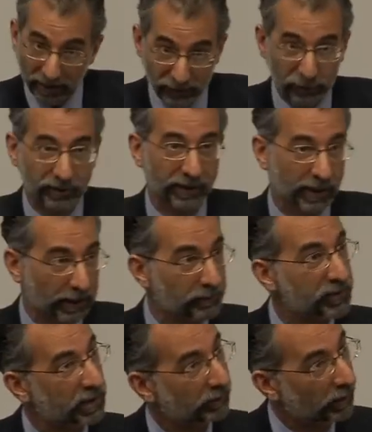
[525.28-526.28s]
mentioned the
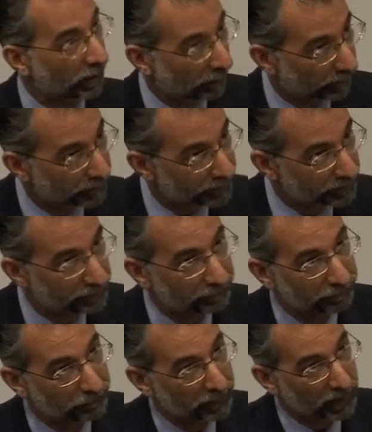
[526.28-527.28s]
name Stephen Lawrence.
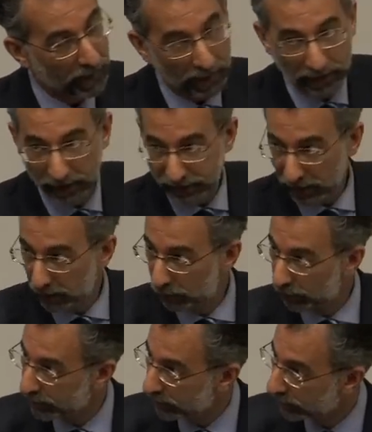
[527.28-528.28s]
And as I looked